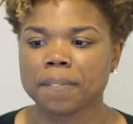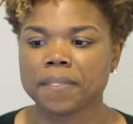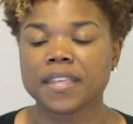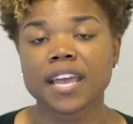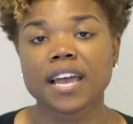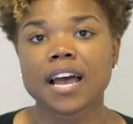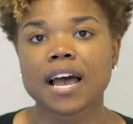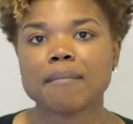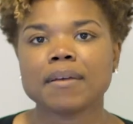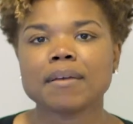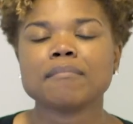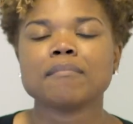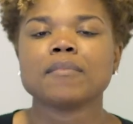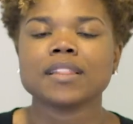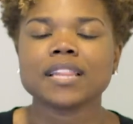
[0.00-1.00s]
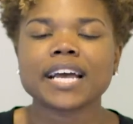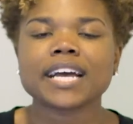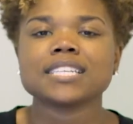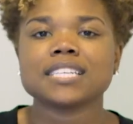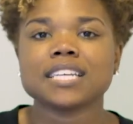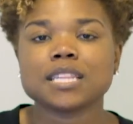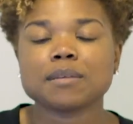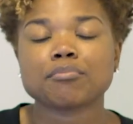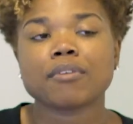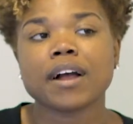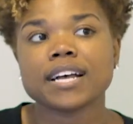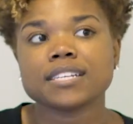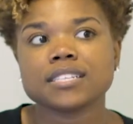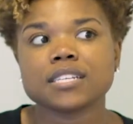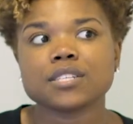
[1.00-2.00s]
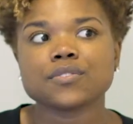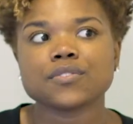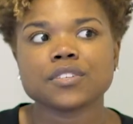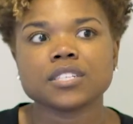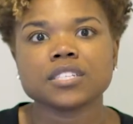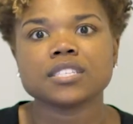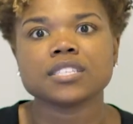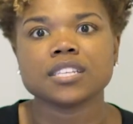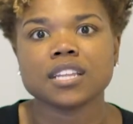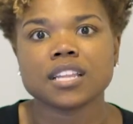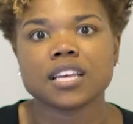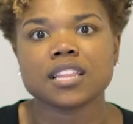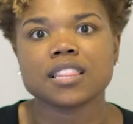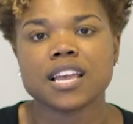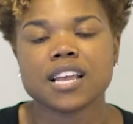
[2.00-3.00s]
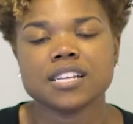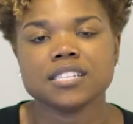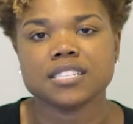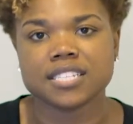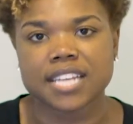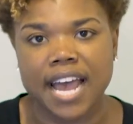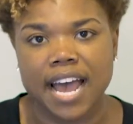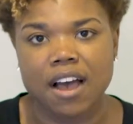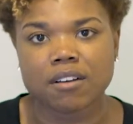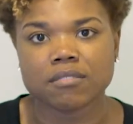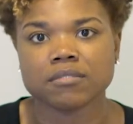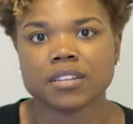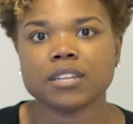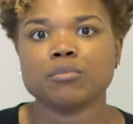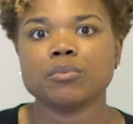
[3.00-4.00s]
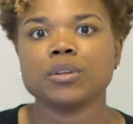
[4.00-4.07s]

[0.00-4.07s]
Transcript: Yeah, I mean, like I said, the process for distilling things down, it